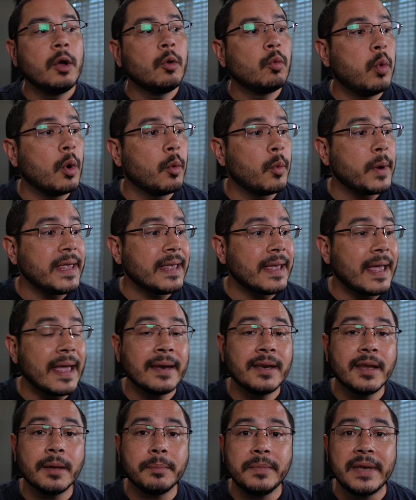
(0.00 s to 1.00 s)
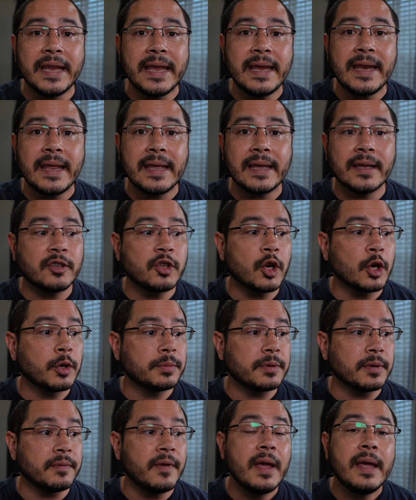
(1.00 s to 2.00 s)
what we end up needing in
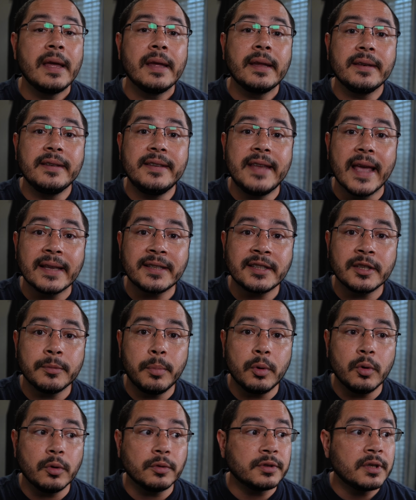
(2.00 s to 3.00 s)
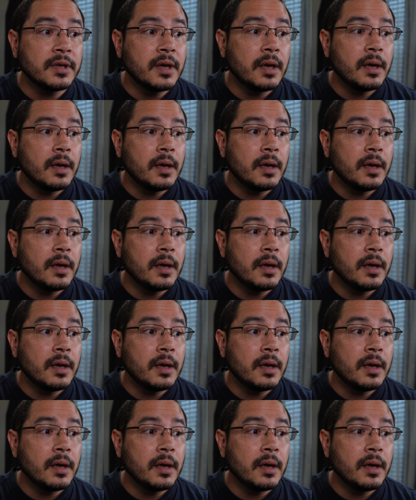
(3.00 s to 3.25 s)
terms of decibels